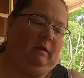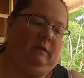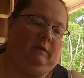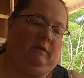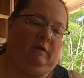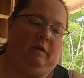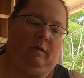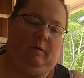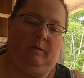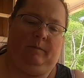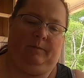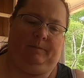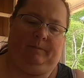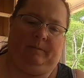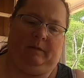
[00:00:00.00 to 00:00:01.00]
So,
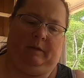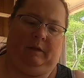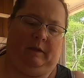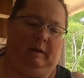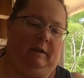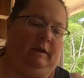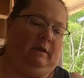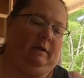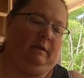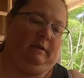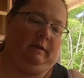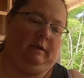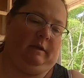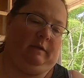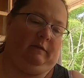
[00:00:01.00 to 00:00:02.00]

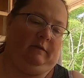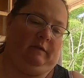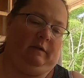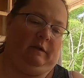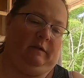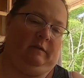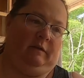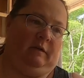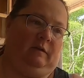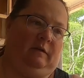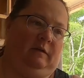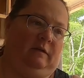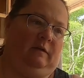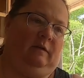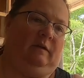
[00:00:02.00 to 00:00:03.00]
and let's see, it
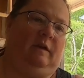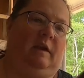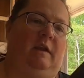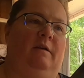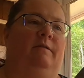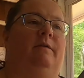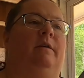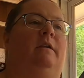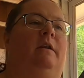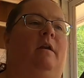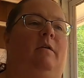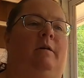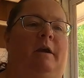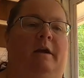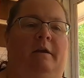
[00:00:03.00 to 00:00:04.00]
doesn't say if it,
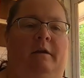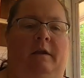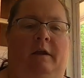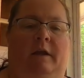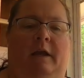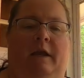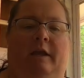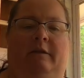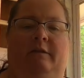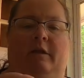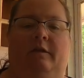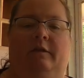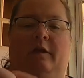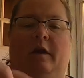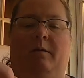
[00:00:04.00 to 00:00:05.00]
okay, it
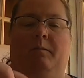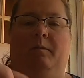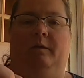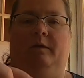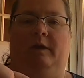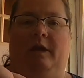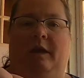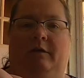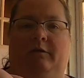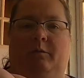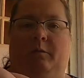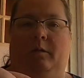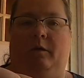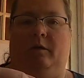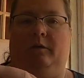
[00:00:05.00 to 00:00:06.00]
does come with the
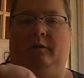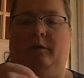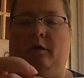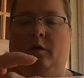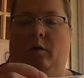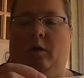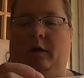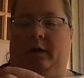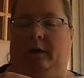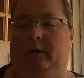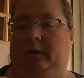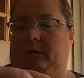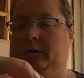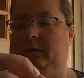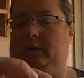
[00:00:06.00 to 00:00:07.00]
hook
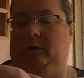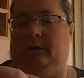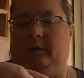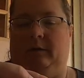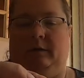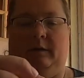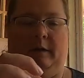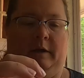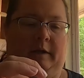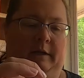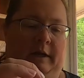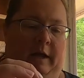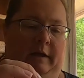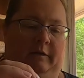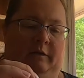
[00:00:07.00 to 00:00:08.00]
in
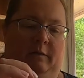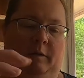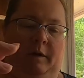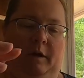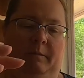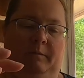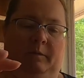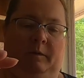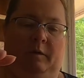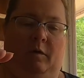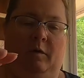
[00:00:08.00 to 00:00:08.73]
that. So it comes with the